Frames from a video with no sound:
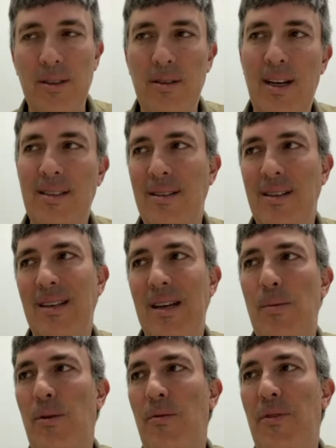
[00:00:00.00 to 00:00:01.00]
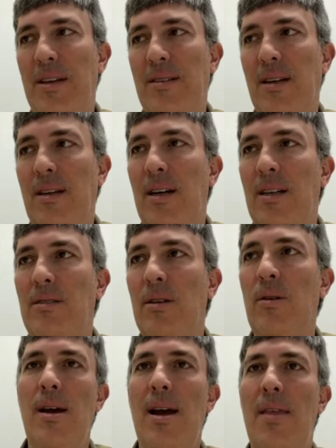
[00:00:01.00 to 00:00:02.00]
So that's an example of things that get cut.
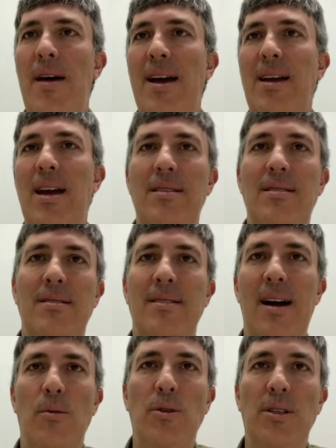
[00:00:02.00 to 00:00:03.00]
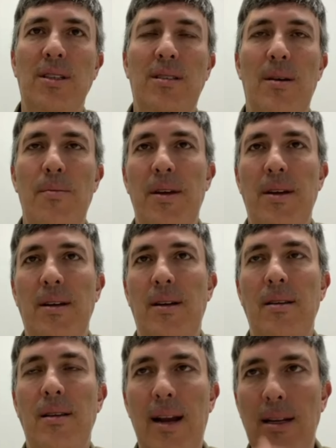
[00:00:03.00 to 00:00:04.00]
So in that case, it's not really something
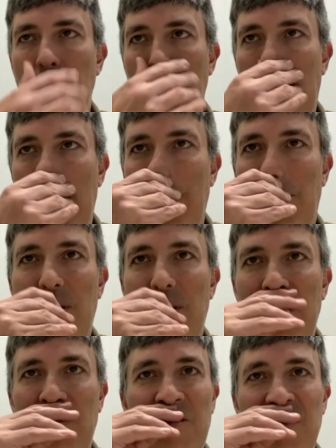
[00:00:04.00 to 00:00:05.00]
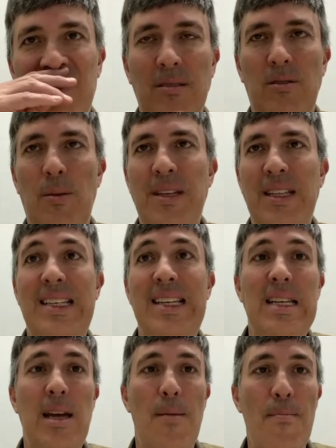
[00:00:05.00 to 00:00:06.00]
that I took out of the book that was something that
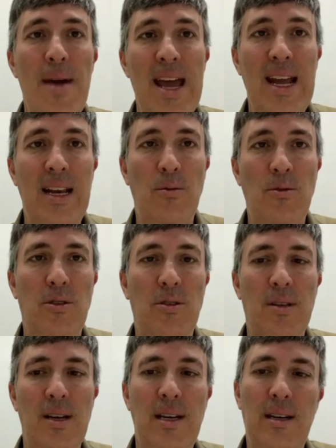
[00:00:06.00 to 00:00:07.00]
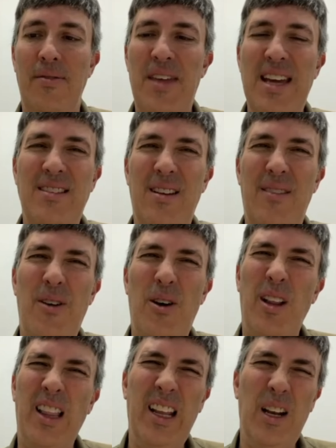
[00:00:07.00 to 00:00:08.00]
didn't get made. It was just like things that felt
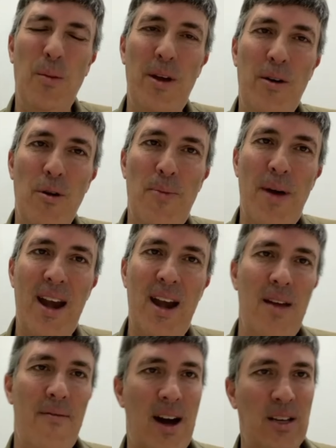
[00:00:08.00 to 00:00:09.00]
a little bit repetitive.